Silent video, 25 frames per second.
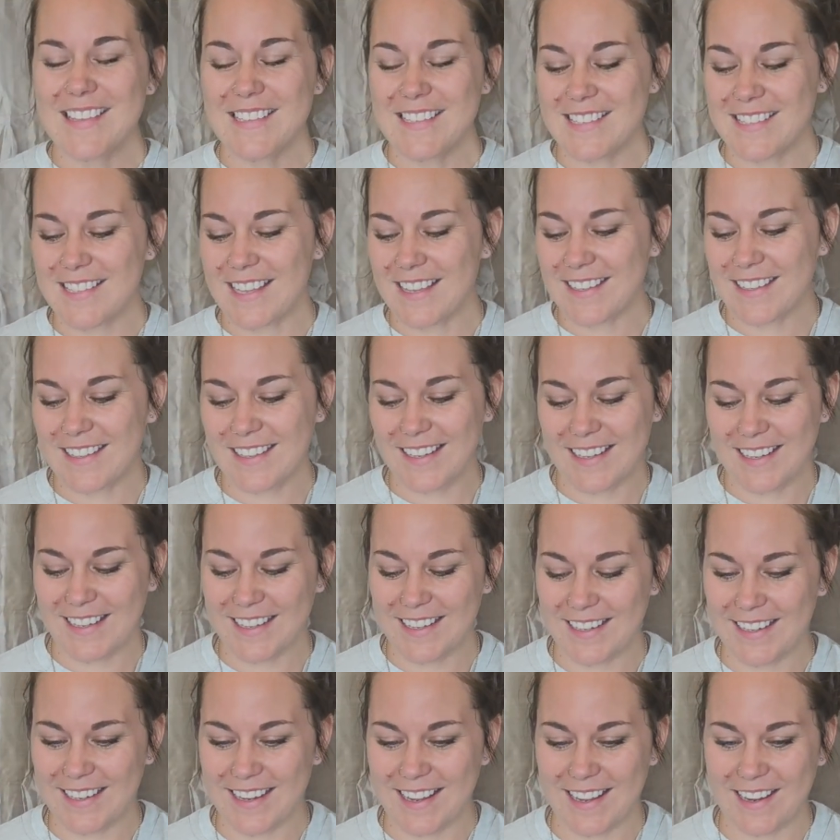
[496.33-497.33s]
Sun
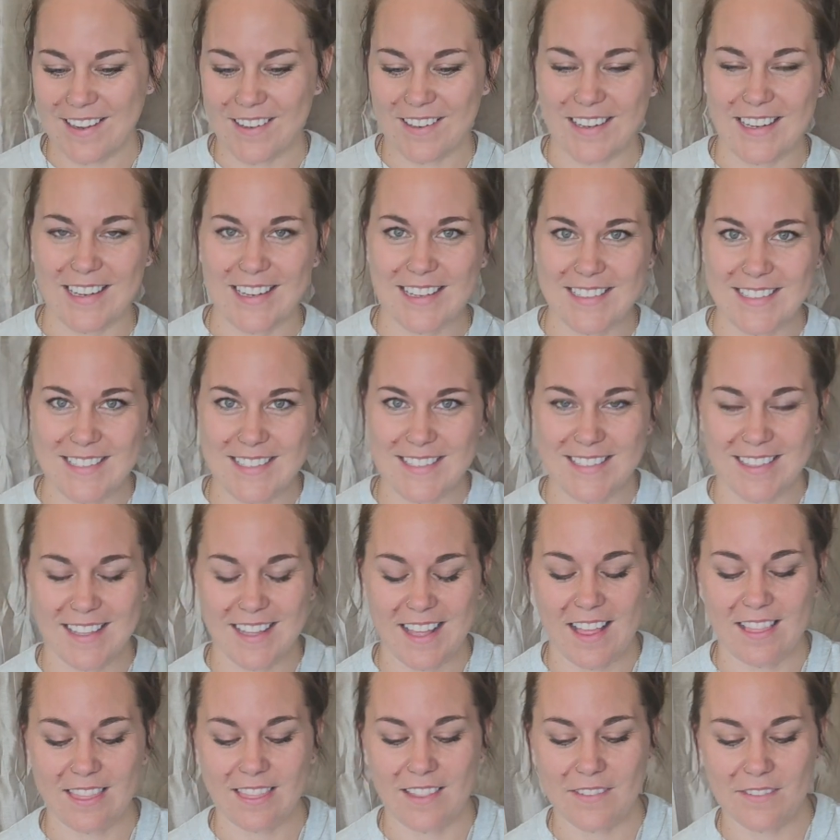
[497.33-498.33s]
in Aries.
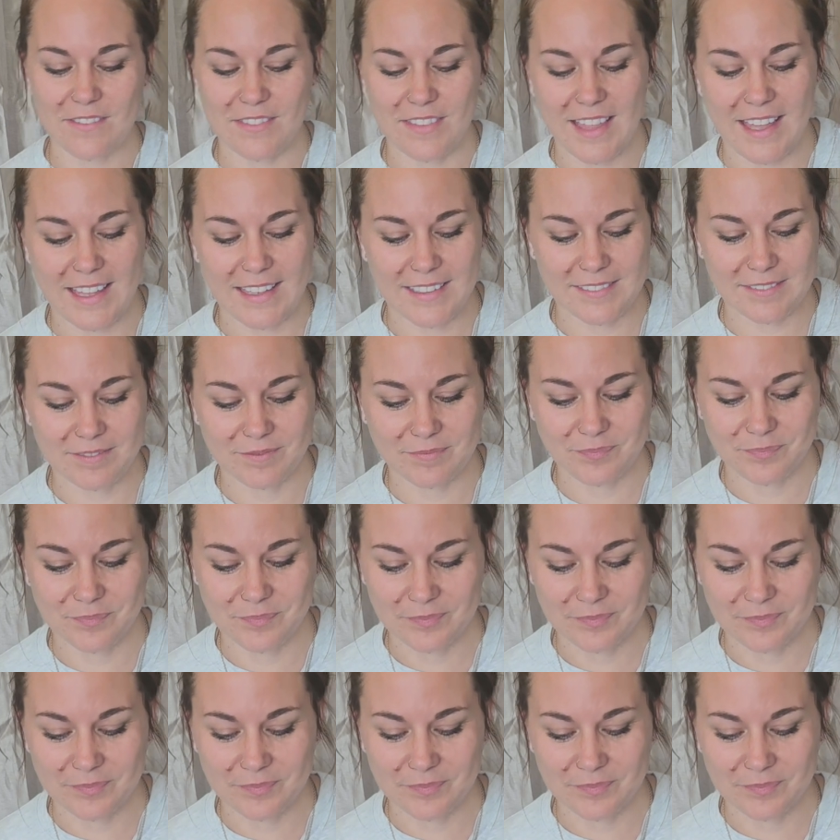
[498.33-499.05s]
I love that.